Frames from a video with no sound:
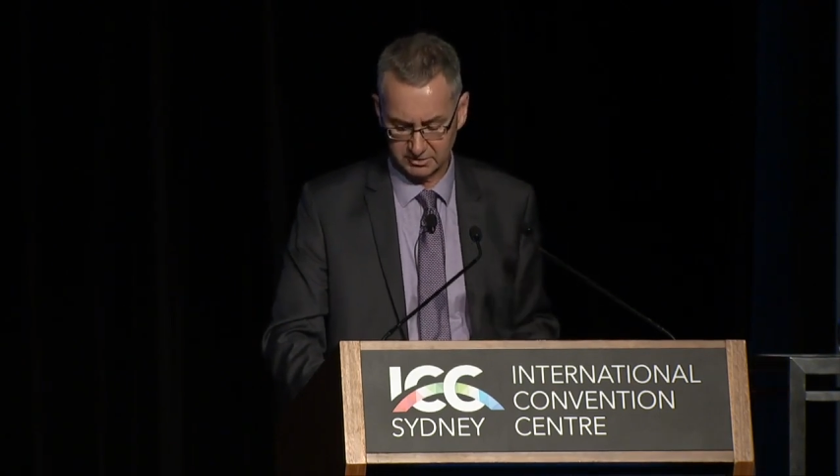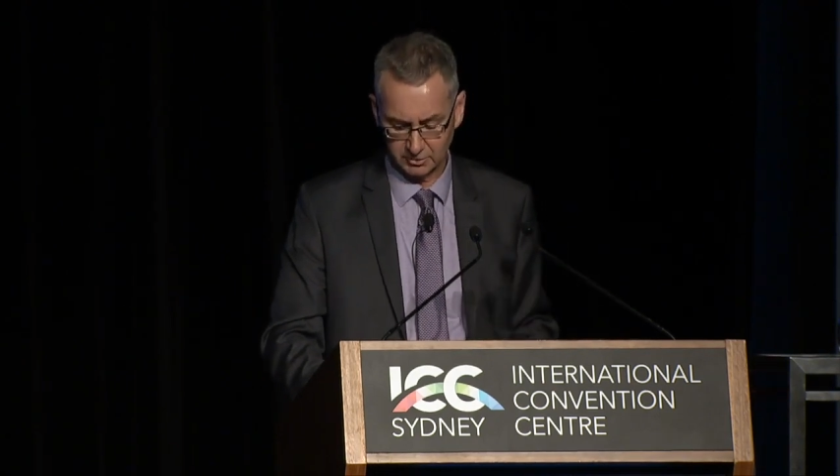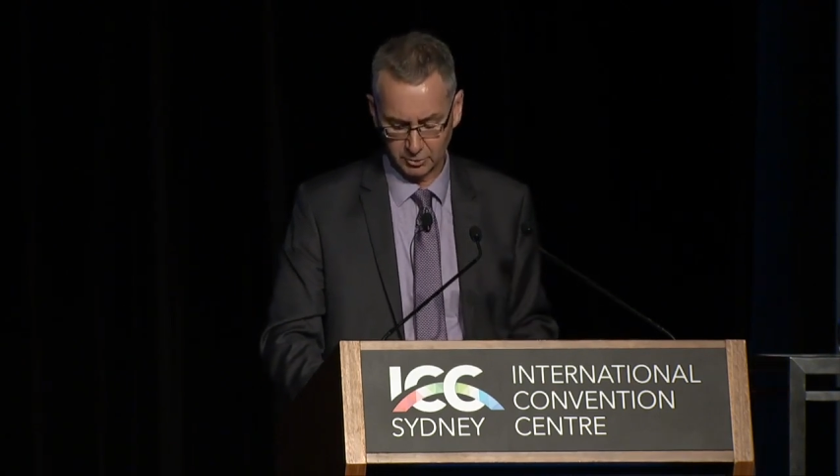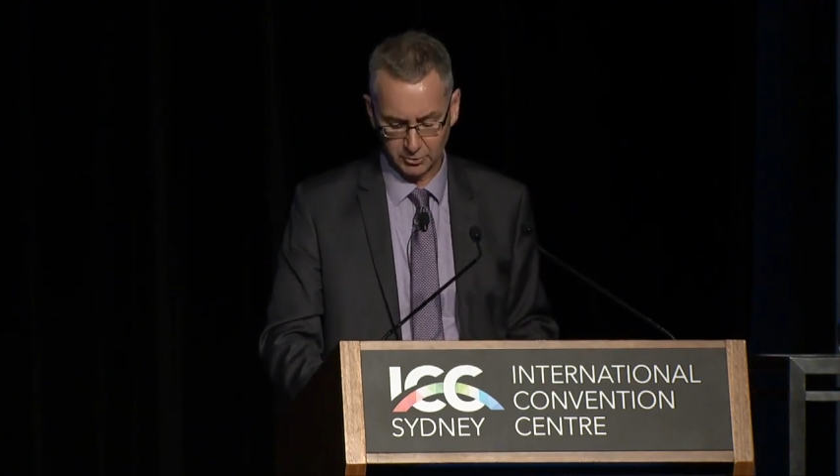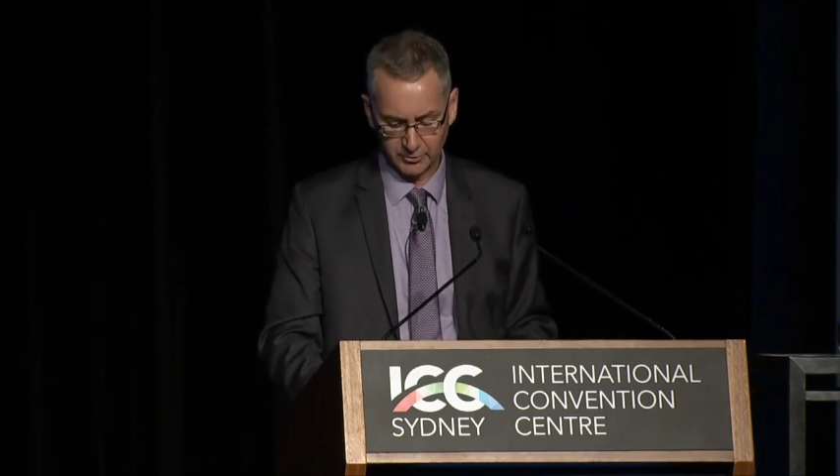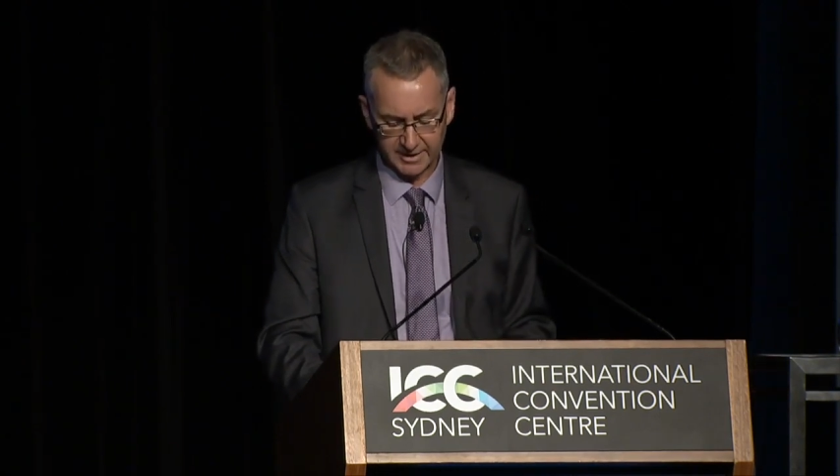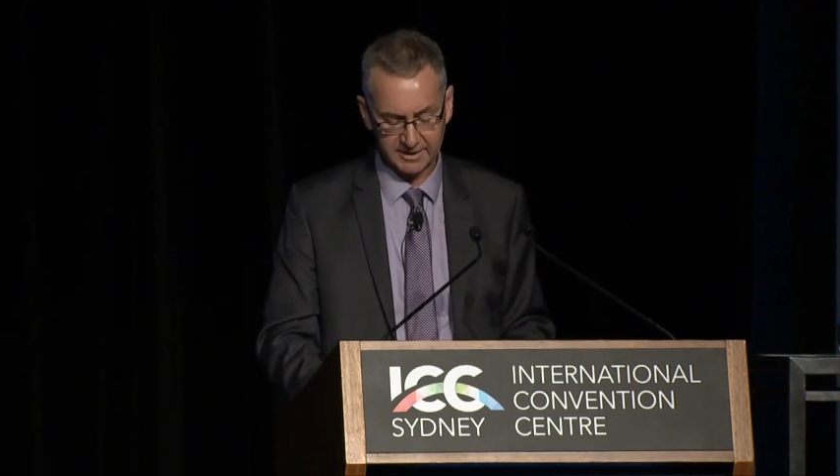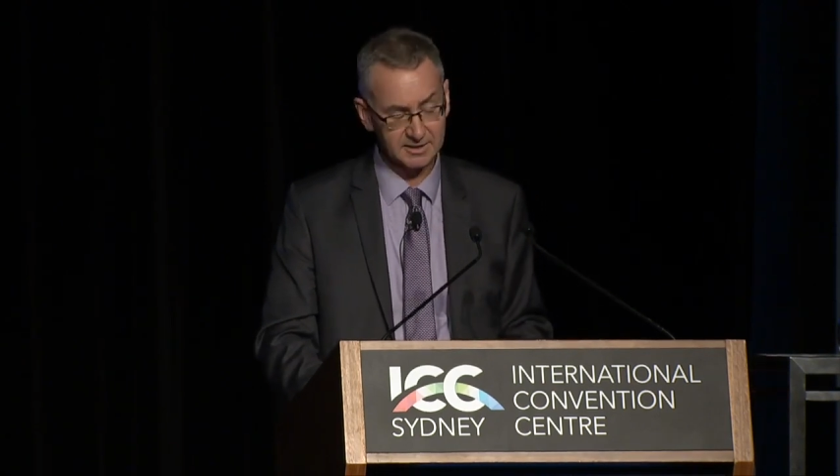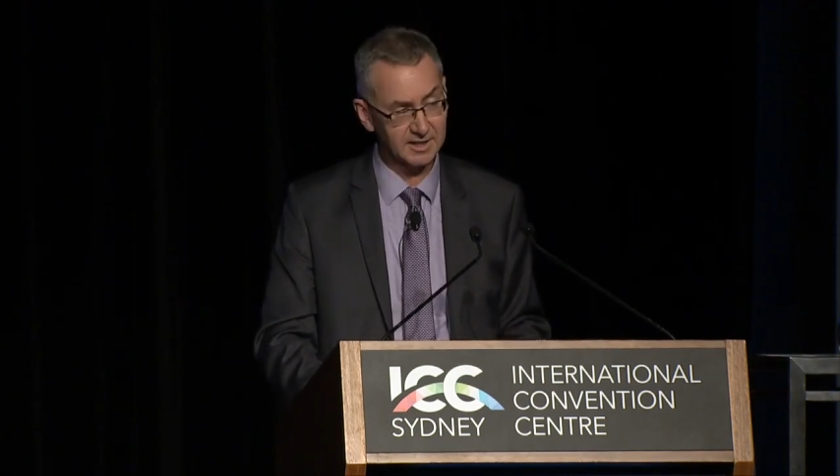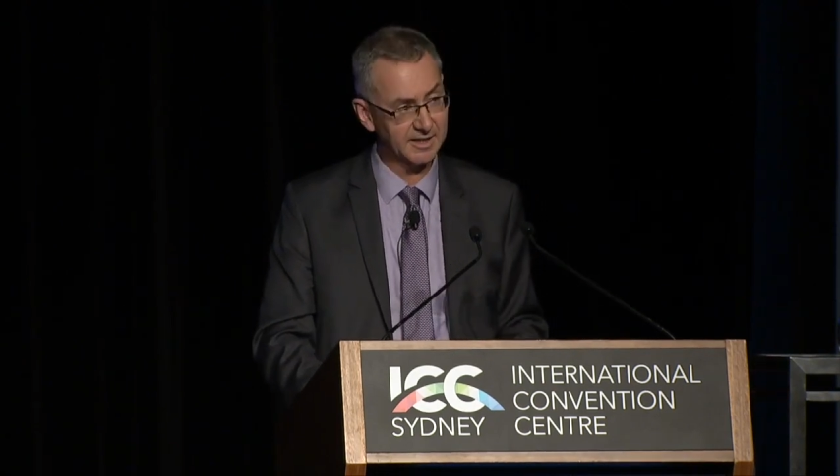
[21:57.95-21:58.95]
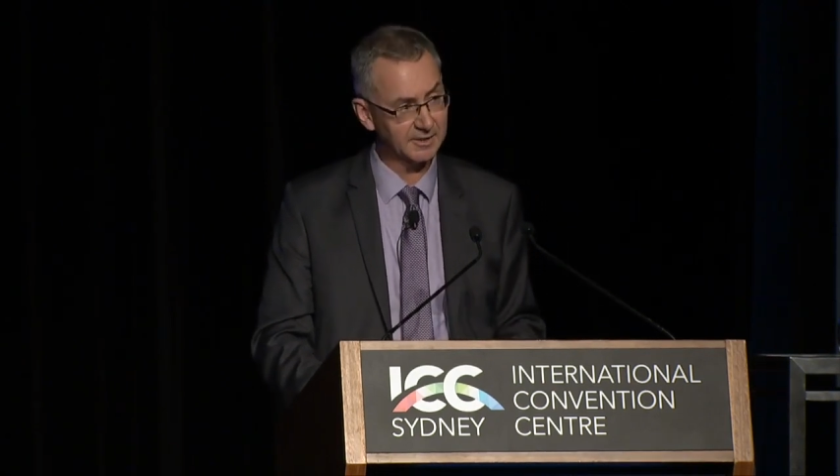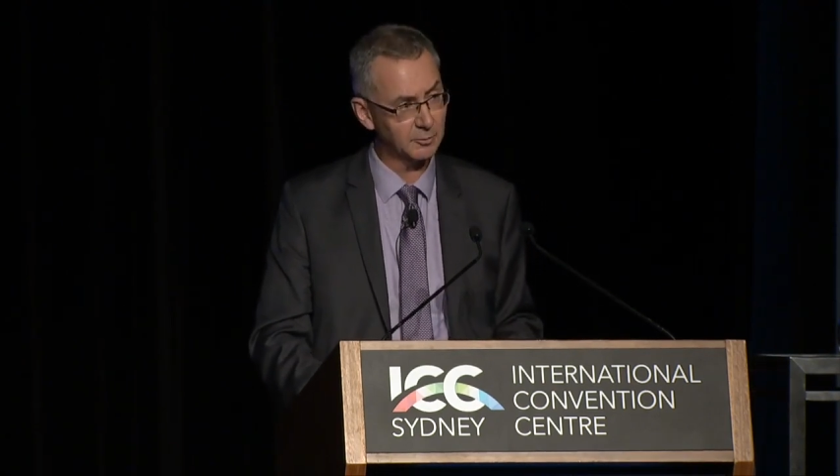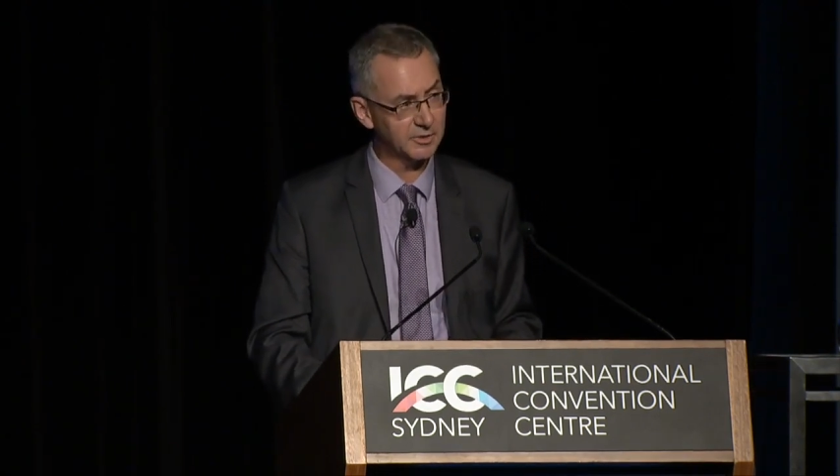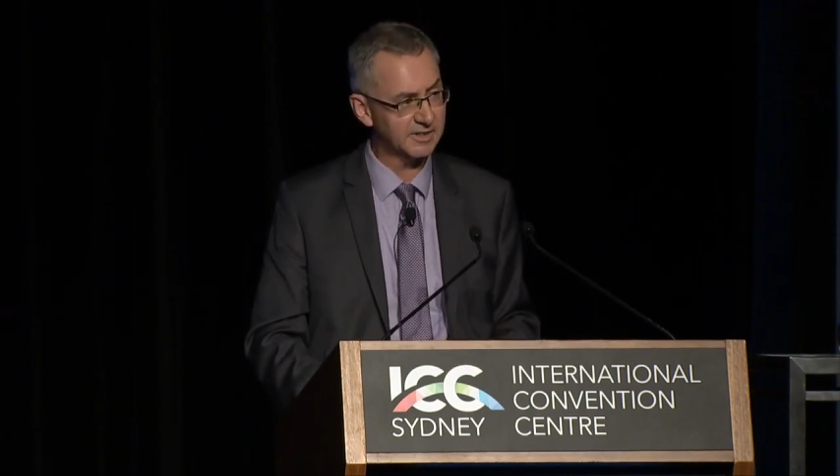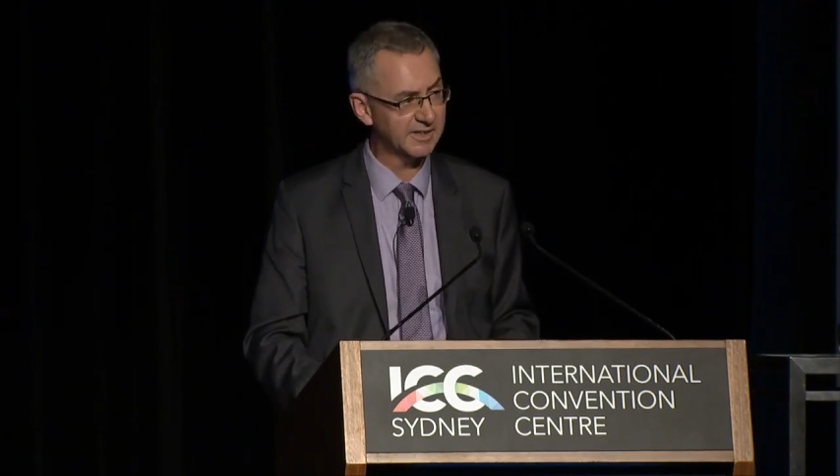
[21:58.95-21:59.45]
or a regulator with an